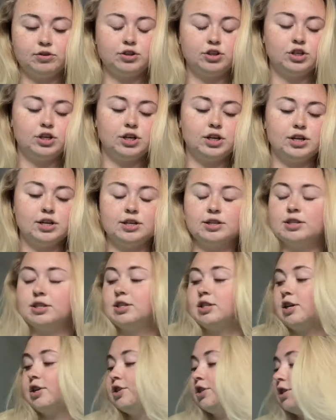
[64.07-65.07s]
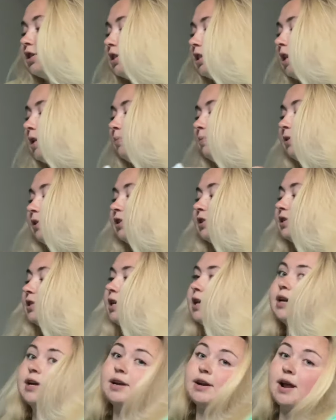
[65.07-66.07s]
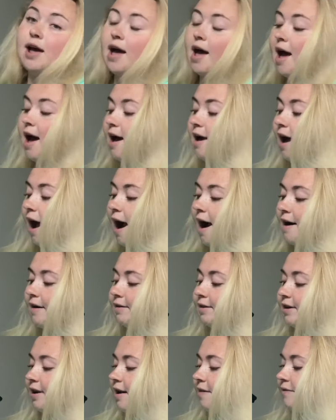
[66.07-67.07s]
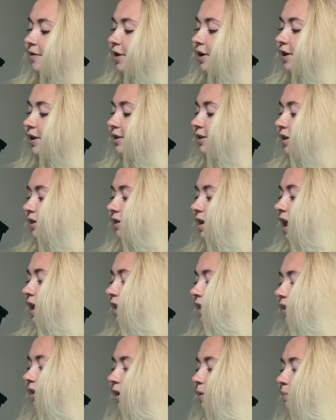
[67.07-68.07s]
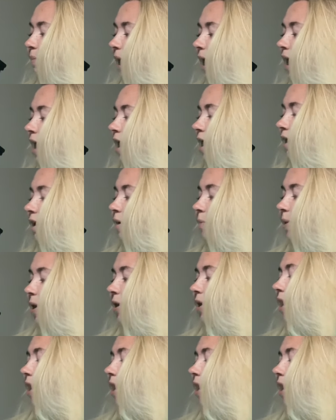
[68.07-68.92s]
She is such a slay person. Never says anything bad about